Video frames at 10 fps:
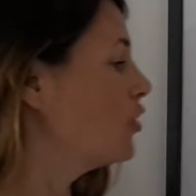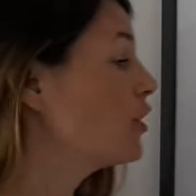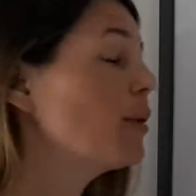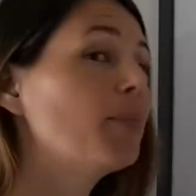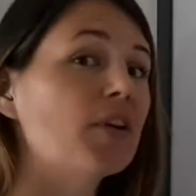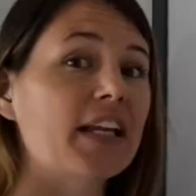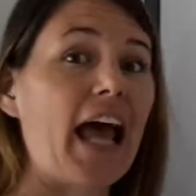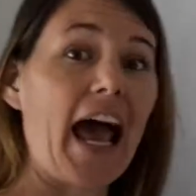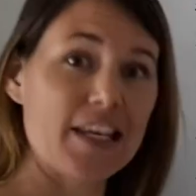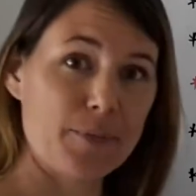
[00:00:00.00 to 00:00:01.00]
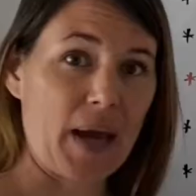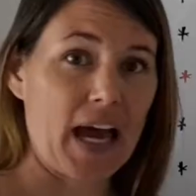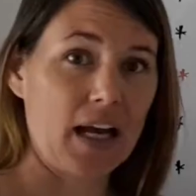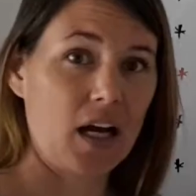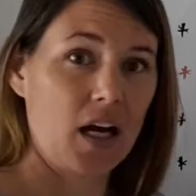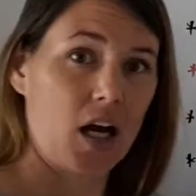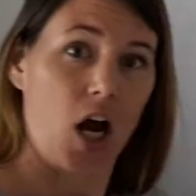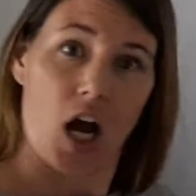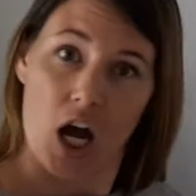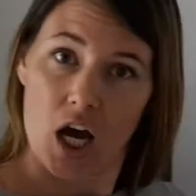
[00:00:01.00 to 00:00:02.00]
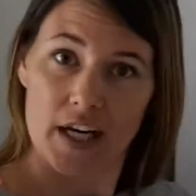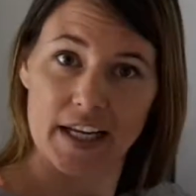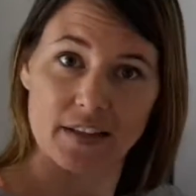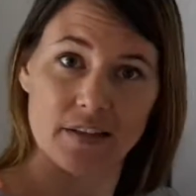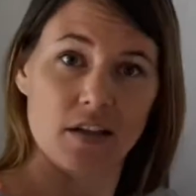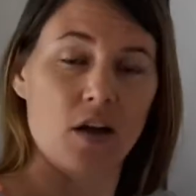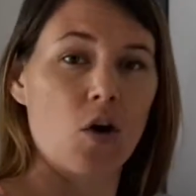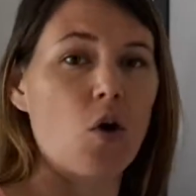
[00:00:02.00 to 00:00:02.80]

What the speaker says: You can put an ice pack on it,